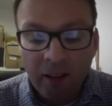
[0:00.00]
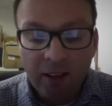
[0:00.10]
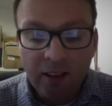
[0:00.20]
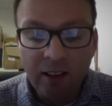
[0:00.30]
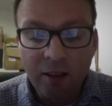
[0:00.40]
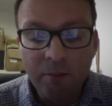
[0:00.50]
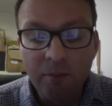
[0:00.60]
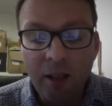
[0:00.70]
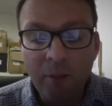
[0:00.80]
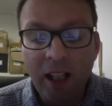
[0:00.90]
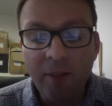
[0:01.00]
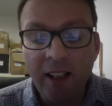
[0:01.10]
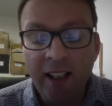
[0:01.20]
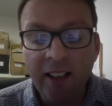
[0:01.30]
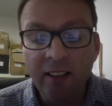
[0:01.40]
Um, and we have
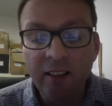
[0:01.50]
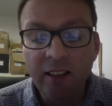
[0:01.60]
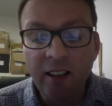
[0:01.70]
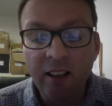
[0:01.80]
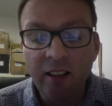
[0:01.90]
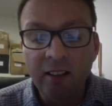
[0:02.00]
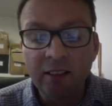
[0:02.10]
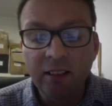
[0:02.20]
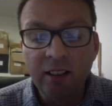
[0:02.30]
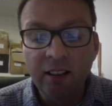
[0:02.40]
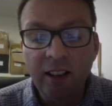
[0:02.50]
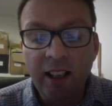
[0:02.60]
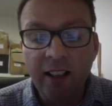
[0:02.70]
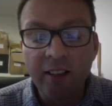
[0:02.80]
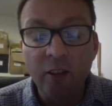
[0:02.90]
a, uh,
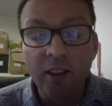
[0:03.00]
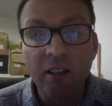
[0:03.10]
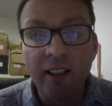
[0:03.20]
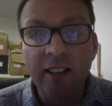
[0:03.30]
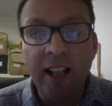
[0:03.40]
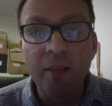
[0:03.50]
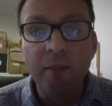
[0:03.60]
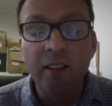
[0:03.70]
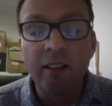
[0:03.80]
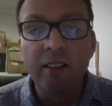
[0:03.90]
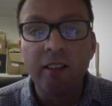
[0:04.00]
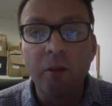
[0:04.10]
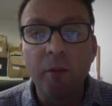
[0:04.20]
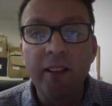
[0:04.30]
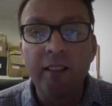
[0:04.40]
a, an online element to
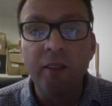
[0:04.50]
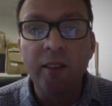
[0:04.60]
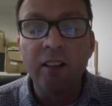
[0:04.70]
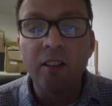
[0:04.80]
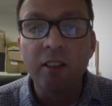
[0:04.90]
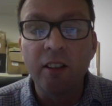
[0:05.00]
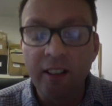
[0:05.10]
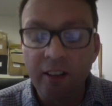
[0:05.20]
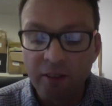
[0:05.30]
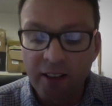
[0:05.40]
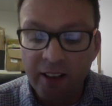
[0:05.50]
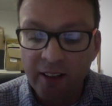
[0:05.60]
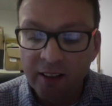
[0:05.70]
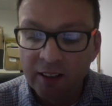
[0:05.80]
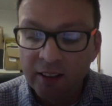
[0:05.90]
what we do in our online
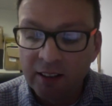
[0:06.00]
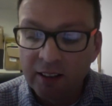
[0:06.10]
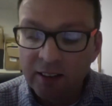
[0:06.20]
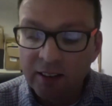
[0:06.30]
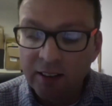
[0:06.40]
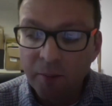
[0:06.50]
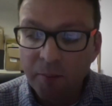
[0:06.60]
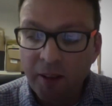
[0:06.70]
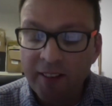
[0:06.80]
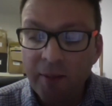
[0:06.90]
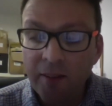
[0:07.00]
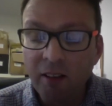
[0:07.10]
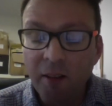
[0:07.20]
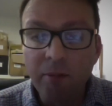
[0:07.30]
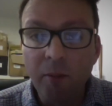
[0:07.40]
courses. Um, but at the same
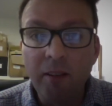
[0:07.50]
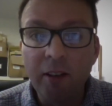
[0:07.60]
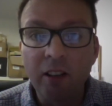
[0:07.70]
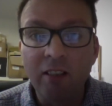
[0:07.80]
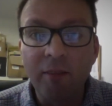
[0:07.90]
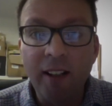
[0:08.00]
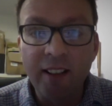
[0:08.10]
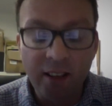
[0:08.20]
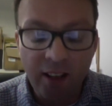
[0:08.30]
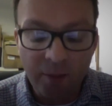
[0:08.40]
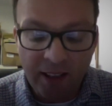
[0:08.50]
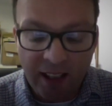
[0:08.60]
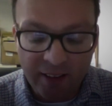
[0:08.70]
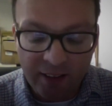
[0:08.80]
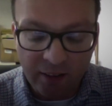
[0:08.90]
time, probably all our events are going to be
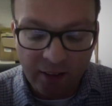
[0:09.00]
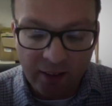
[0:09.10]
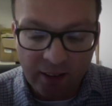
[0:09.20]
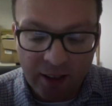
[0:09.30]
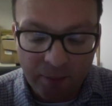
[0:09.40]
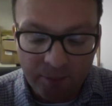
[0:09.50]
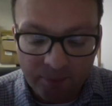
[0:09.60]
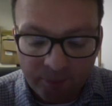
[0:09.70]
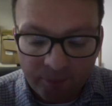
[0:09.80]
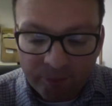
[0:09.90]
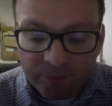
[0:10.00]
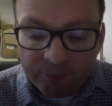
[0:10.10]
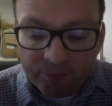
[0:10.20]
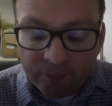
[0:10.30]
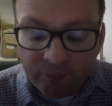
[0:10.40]
cancelled. Um,
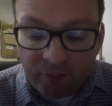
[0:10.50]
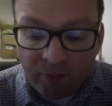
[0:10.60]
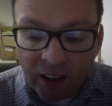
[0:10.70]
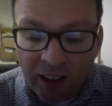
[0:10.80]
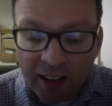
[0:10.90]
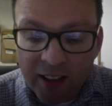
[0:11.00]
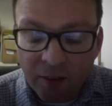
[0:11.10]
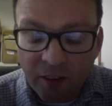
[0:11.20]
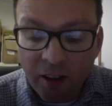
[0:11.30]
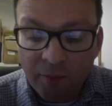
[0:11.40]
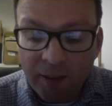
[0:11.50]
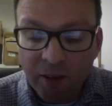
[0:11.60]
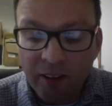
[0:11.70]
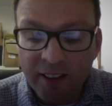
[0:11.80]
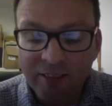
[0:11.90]
and so I, have been
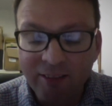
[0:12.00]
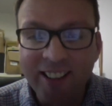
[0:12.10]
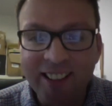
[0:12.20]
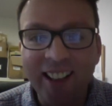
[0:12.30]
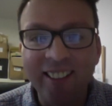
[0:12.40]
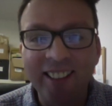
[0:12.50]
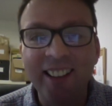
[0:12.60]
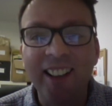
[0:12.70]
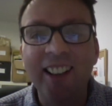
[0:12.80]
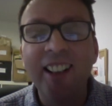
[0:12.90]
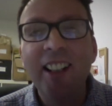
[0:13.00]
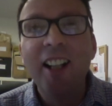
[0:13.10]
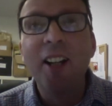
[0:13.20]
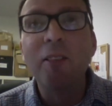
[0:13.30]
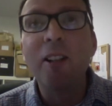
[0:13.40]
quite stressed out
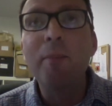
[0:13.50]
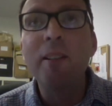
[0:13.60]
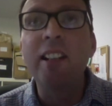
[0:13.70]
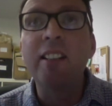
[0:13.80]
and quite busy.